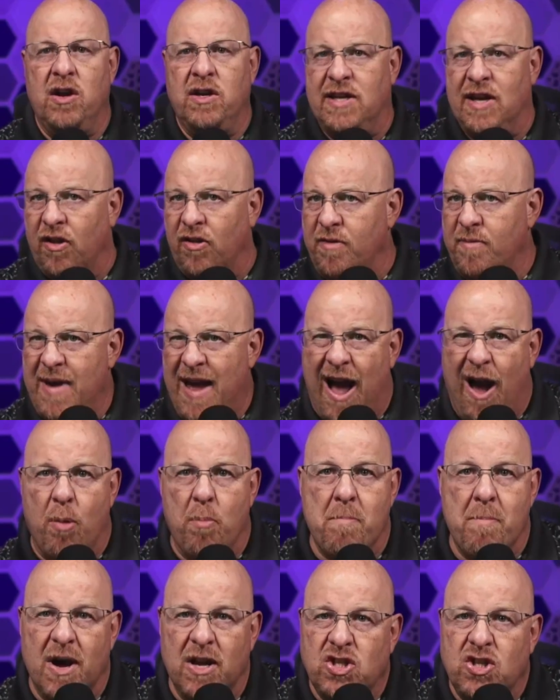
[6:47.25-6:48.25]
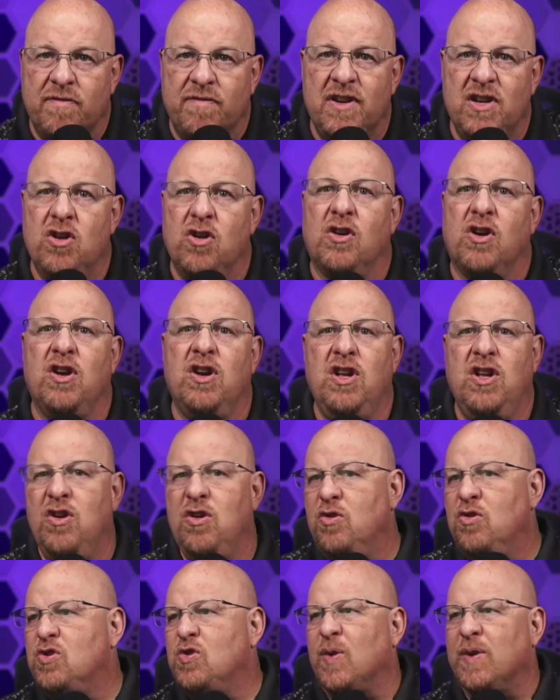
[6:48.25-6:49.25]
Tell them how much of it you're going to
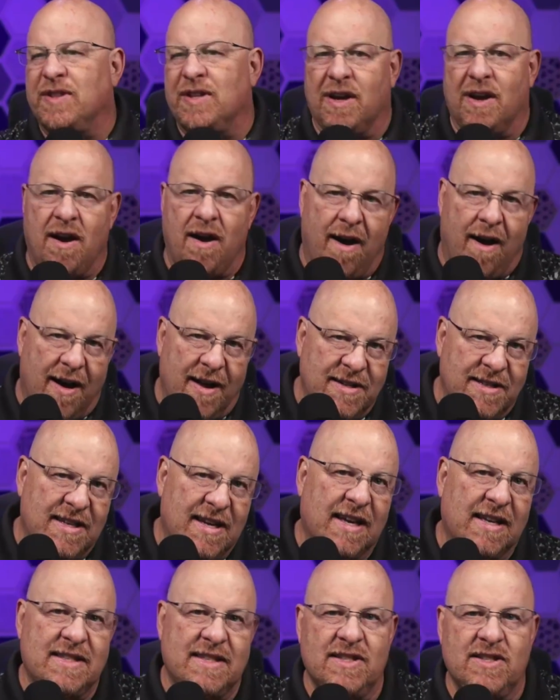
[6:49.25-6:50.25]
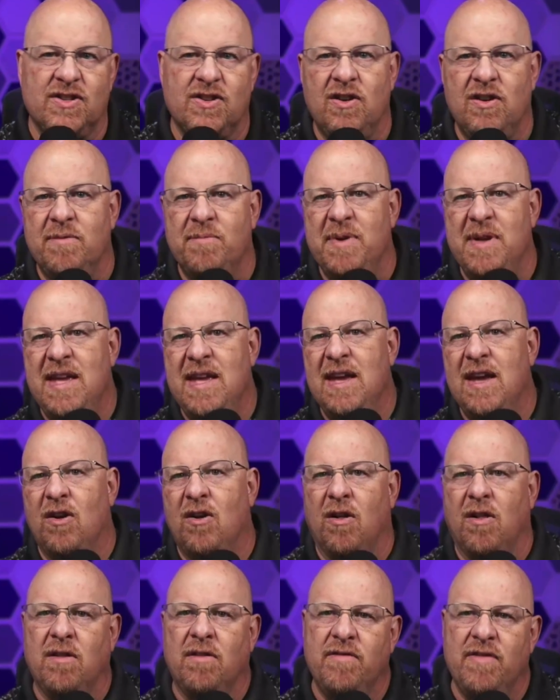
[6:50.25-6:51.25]
use, what the context is going to be, and
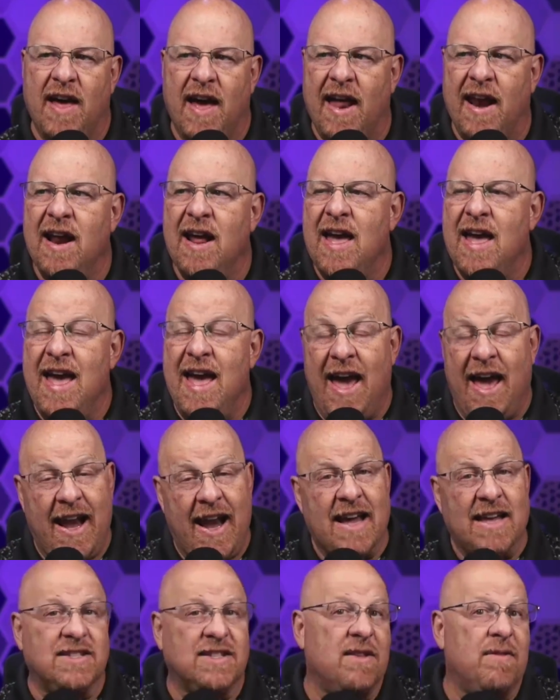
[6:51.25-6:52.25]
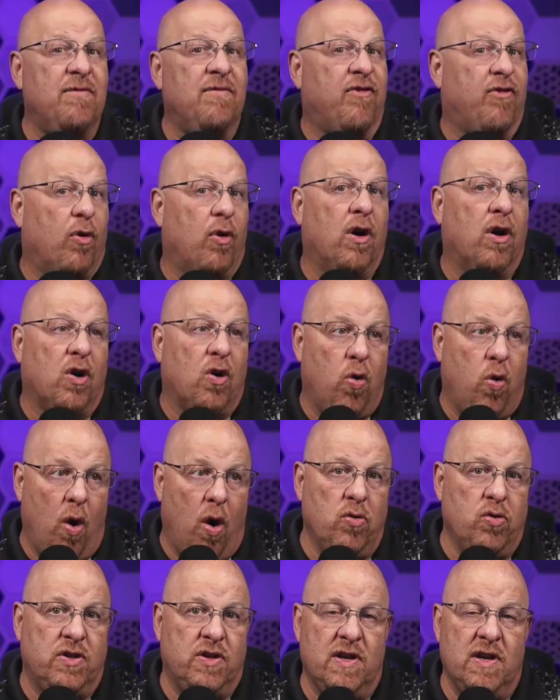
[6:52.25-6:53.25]
all of that, and ask them for a
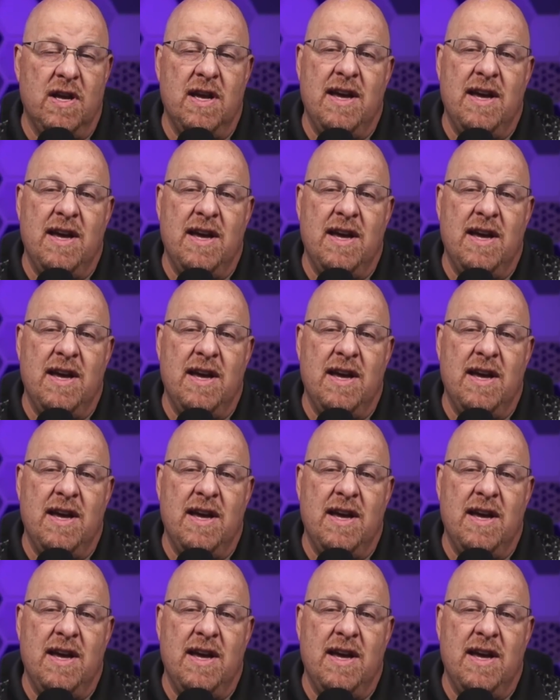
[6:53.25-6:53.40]
quote.